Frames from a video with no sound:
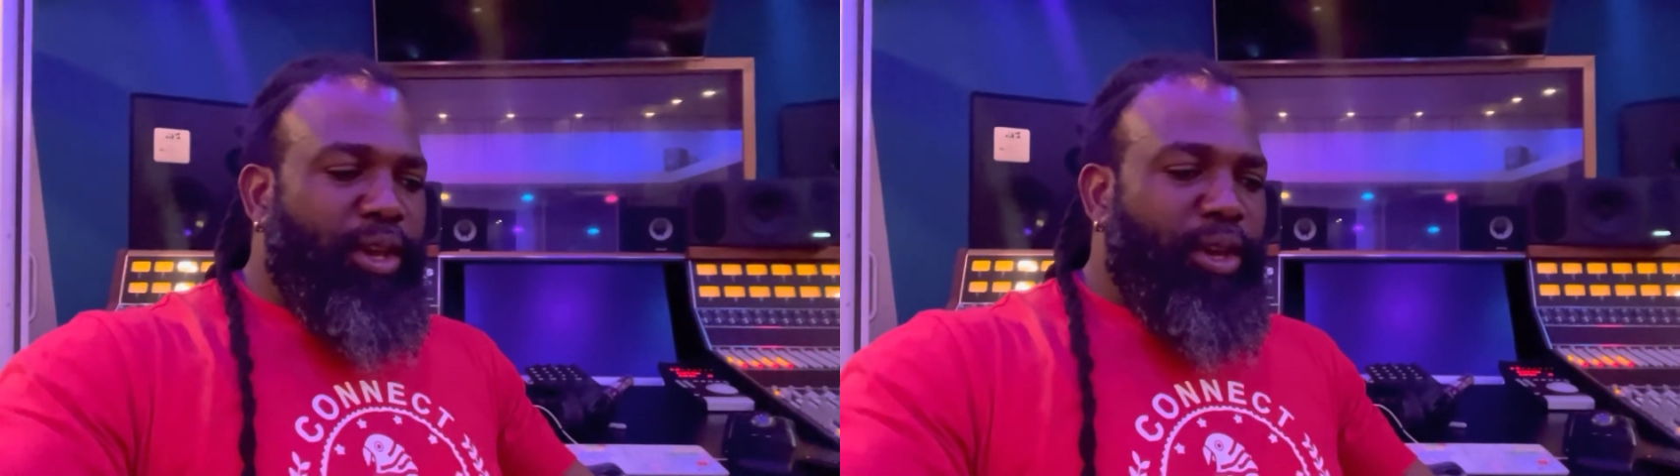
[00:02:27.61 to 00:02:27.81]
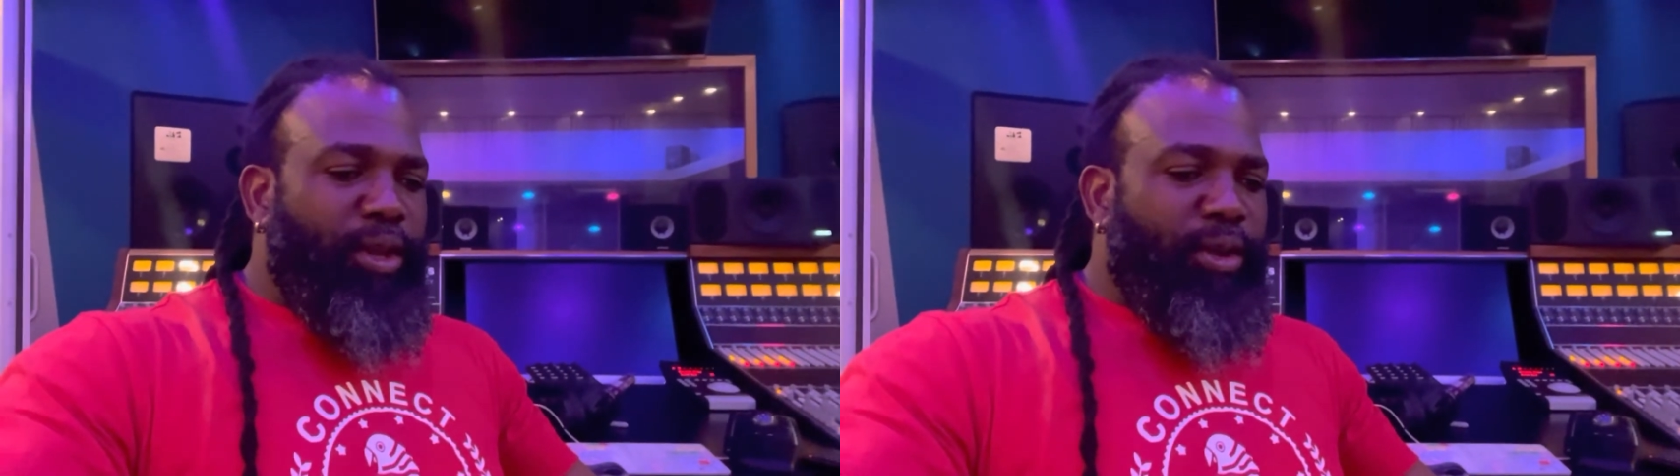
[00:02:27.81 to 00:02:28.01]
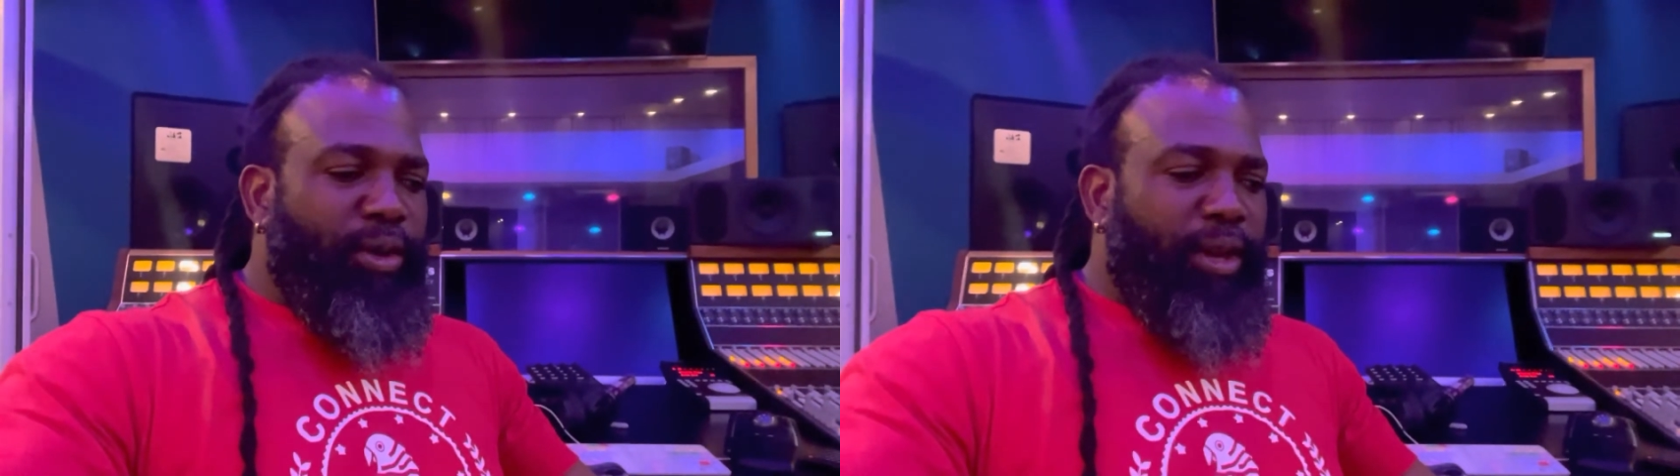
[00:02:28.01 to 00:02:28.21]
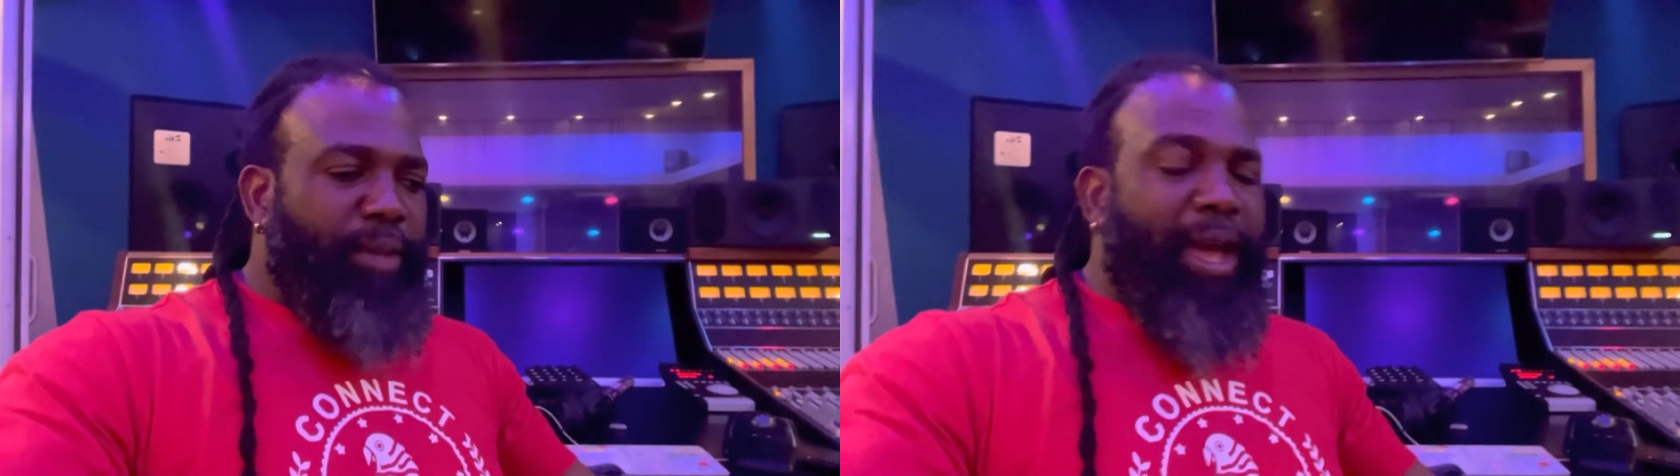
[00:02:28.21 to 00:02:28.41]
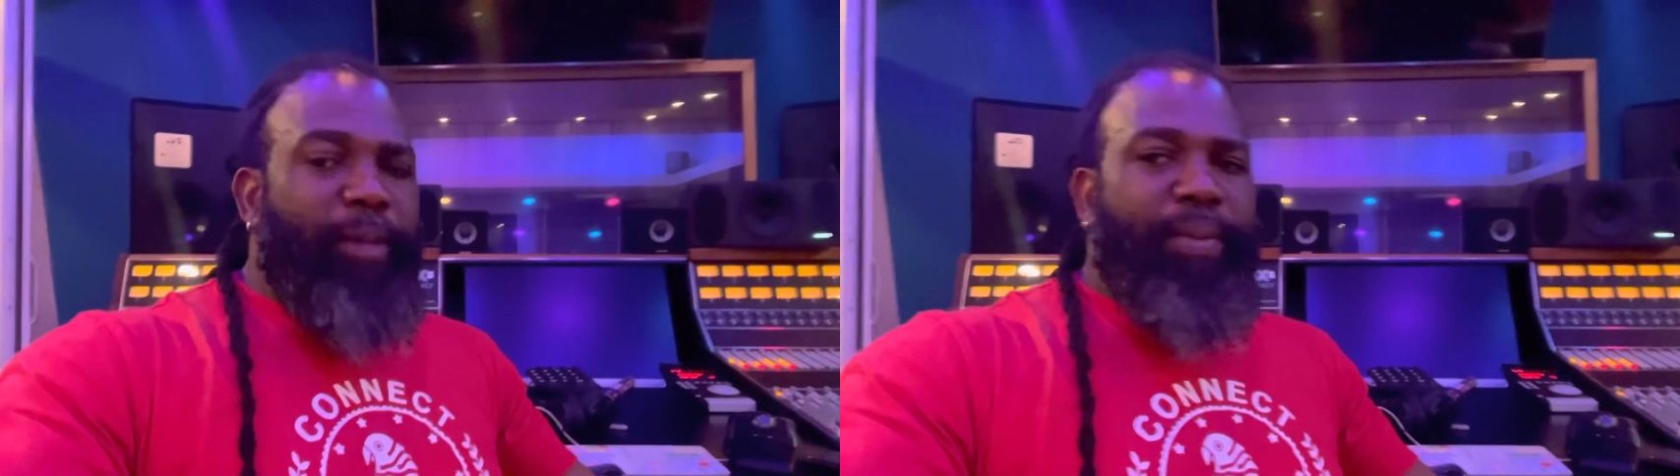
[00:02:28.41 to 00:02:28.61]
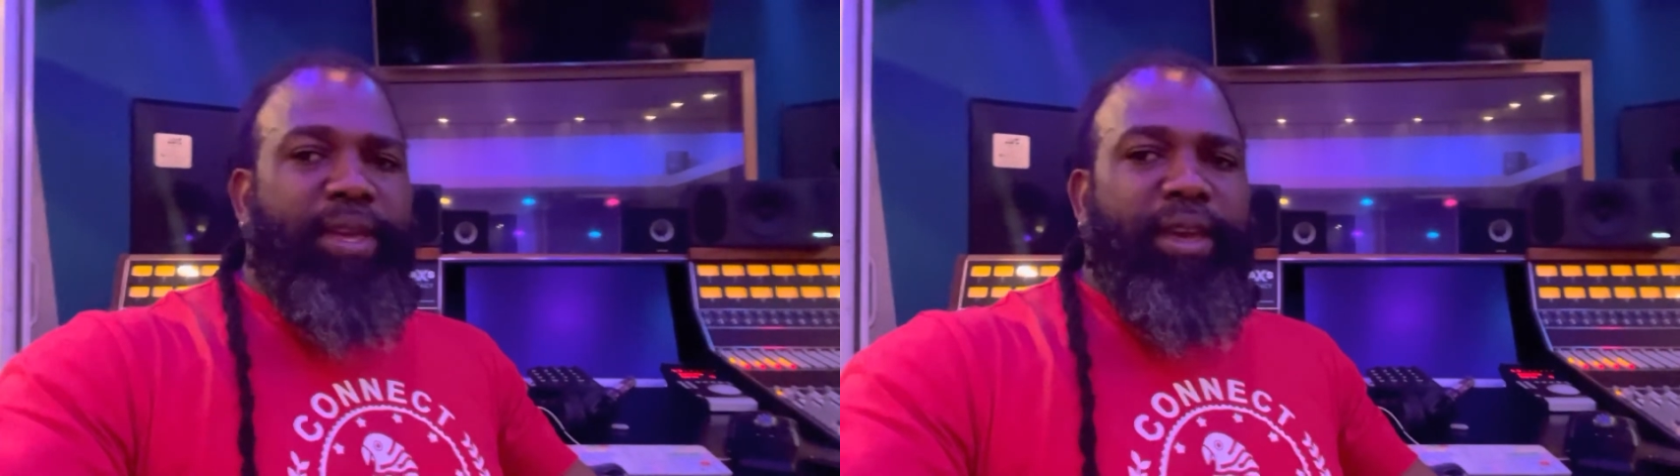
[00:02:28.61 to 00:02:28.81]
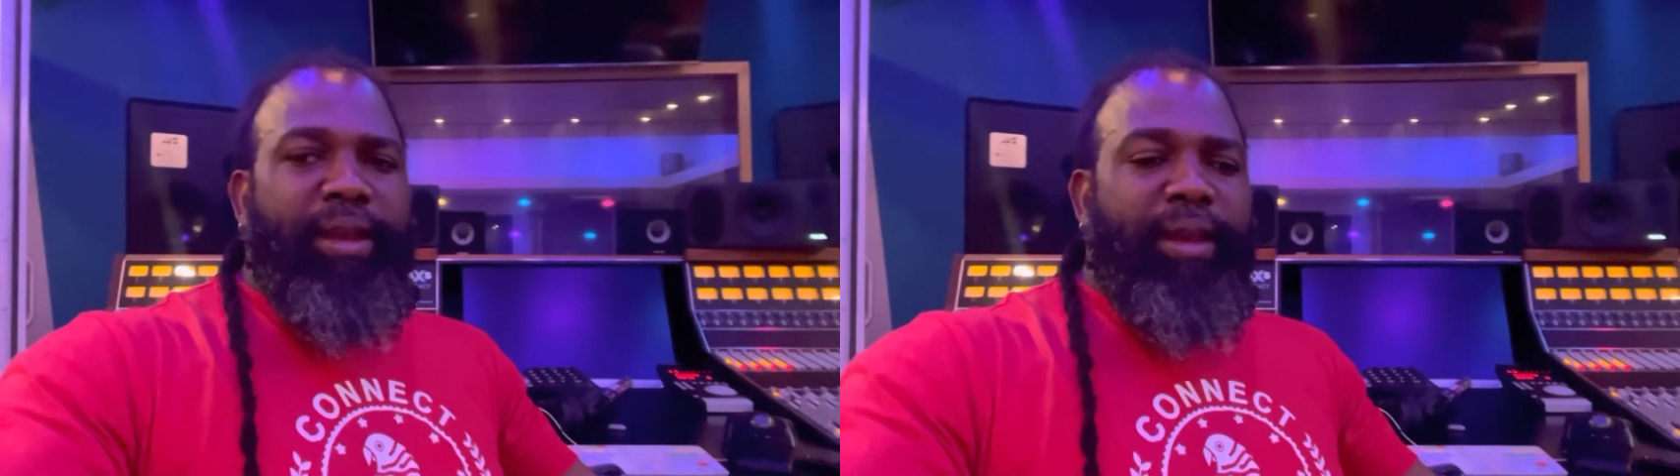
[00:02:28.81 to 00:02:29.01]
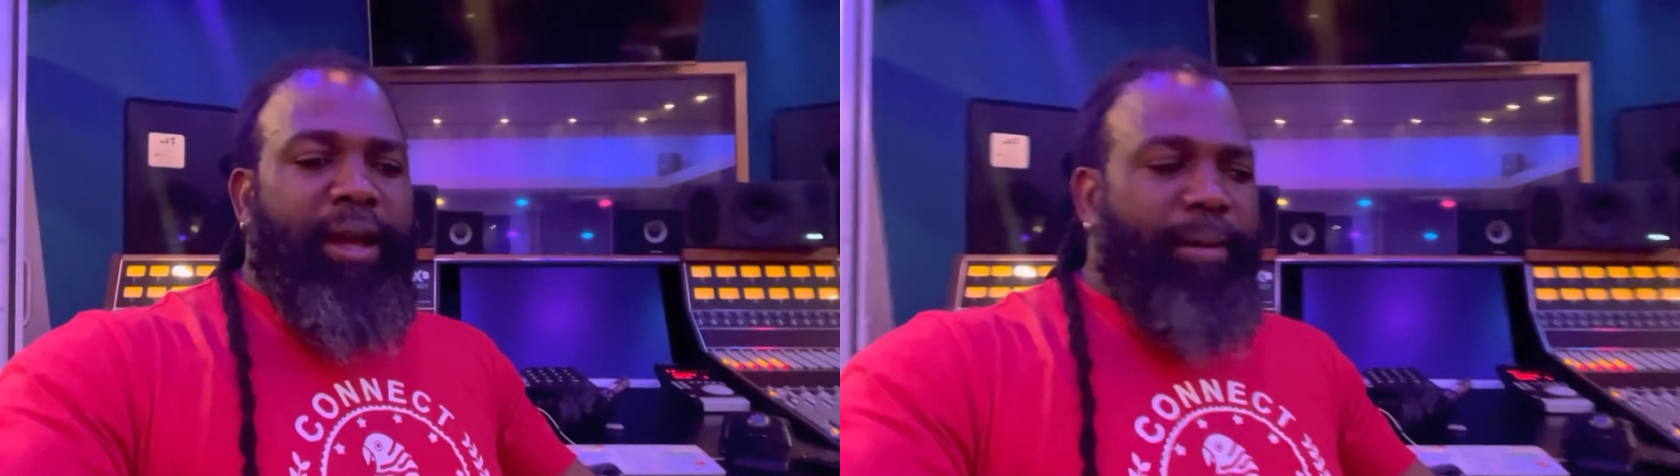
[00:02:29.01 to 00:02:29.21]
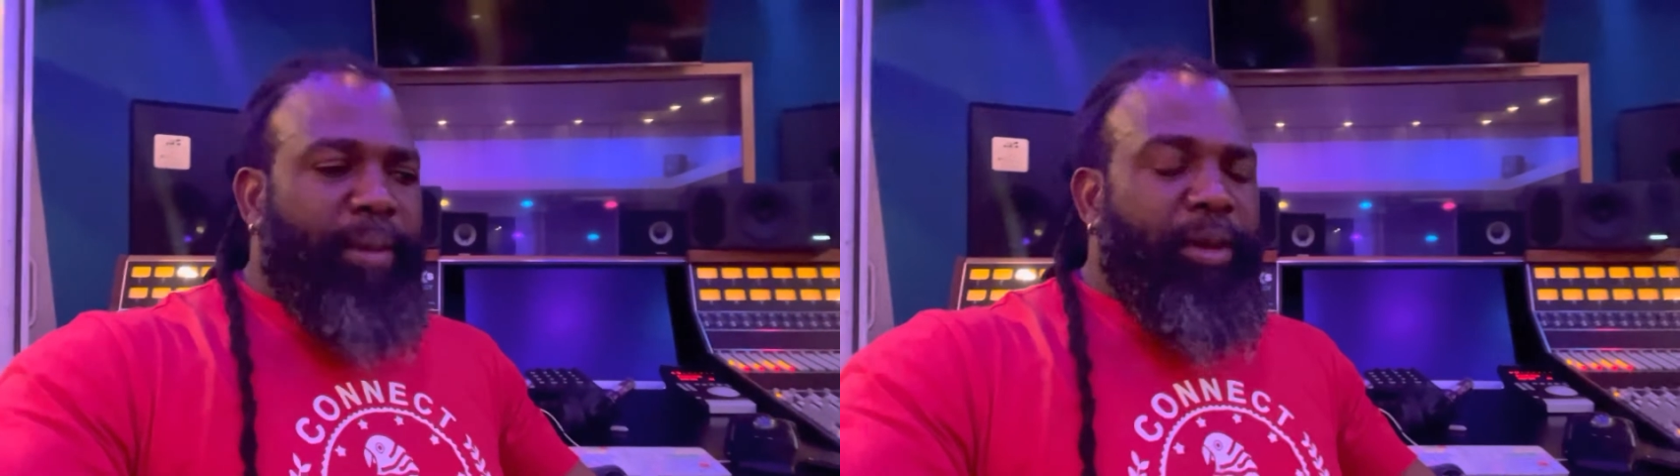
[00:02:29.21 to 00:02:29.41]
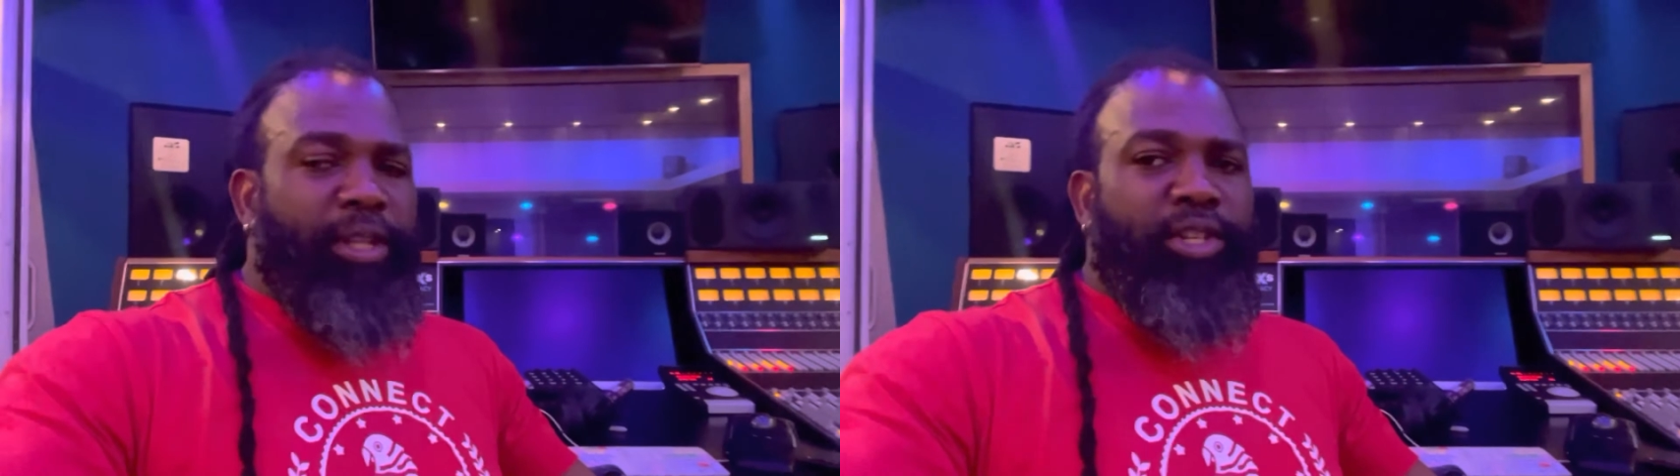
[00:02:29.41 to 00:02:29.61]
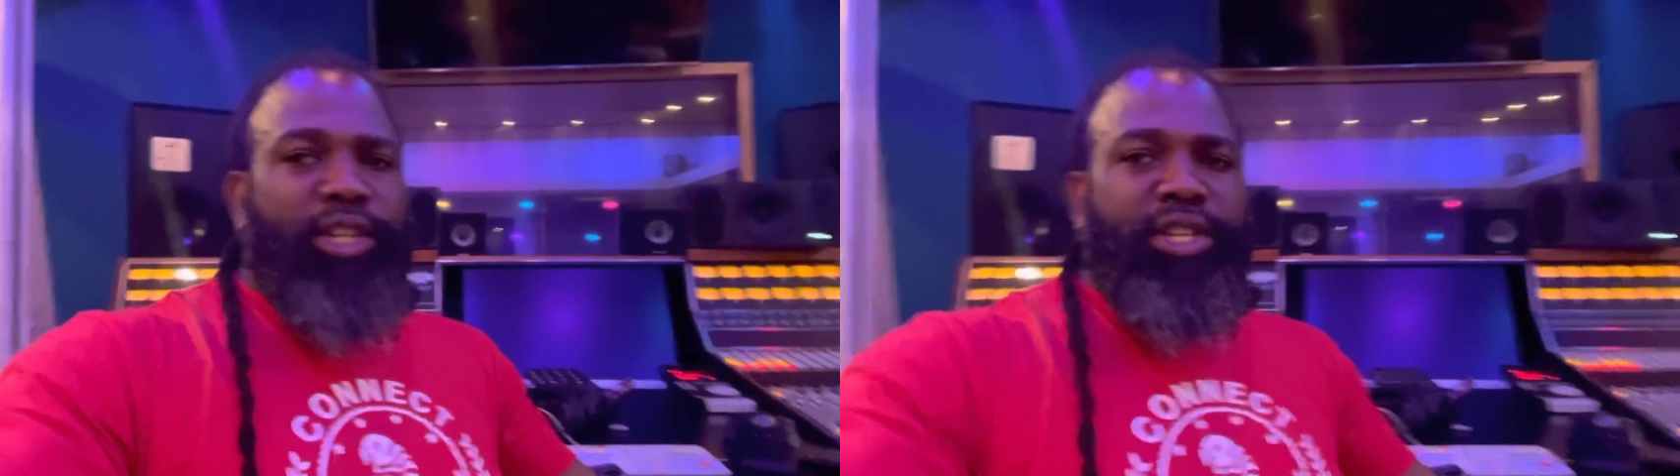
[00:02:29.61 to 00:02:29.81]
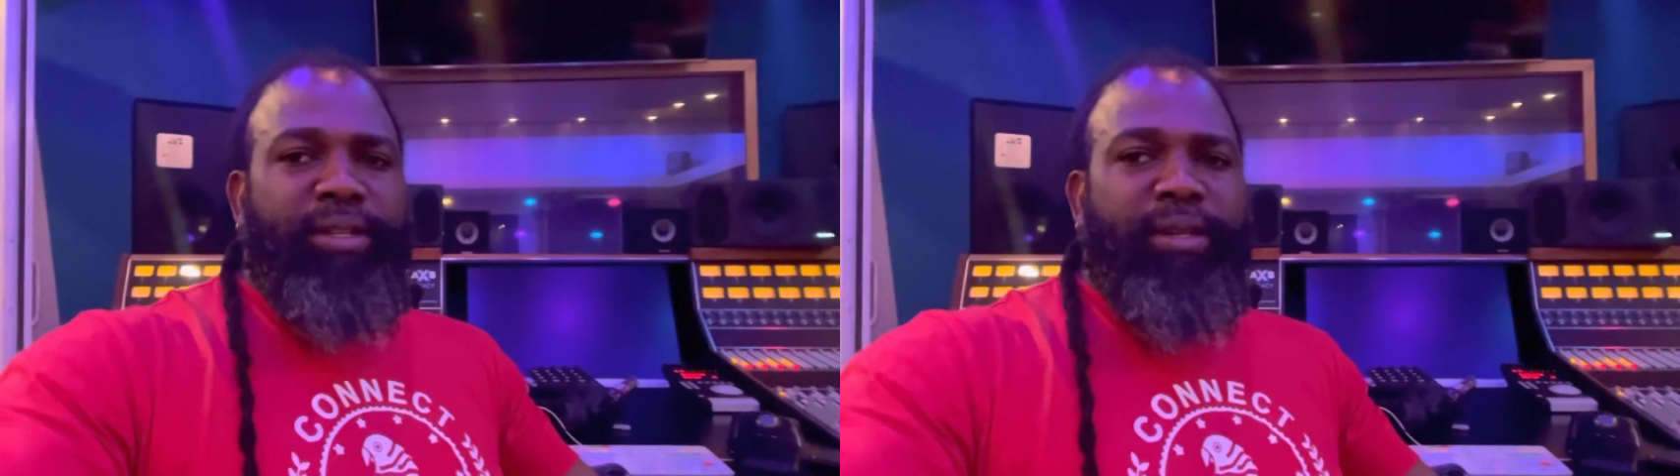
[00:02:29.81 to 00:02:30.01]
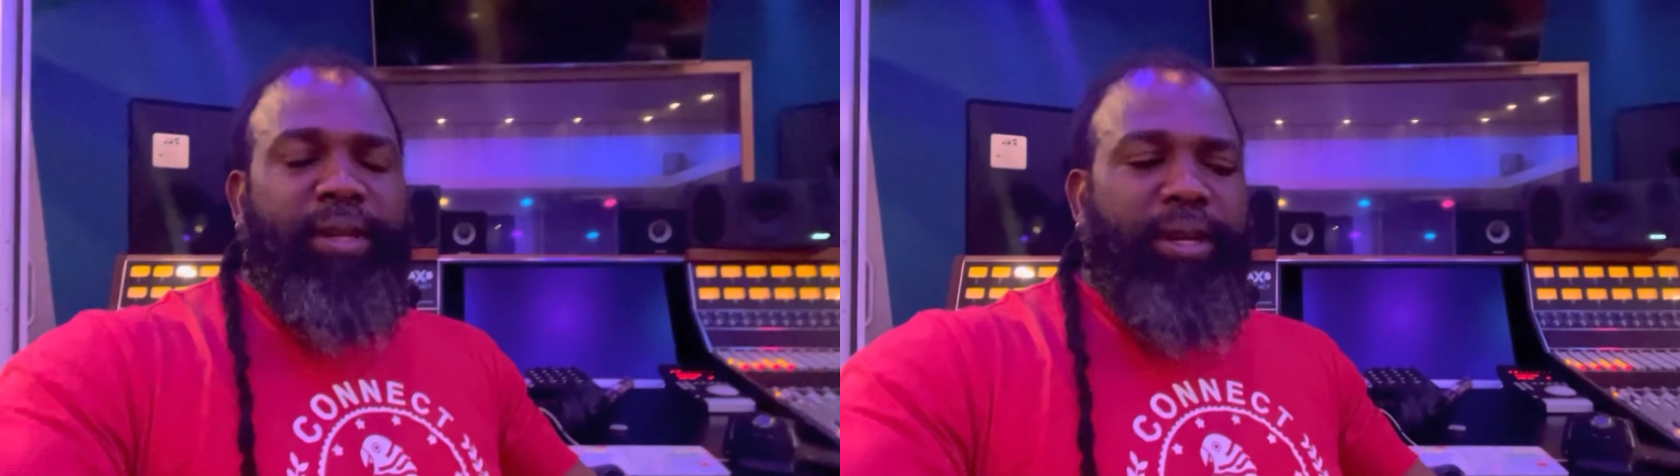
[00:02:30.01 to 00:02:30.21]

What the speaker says: In my opinion, I'm going to touch on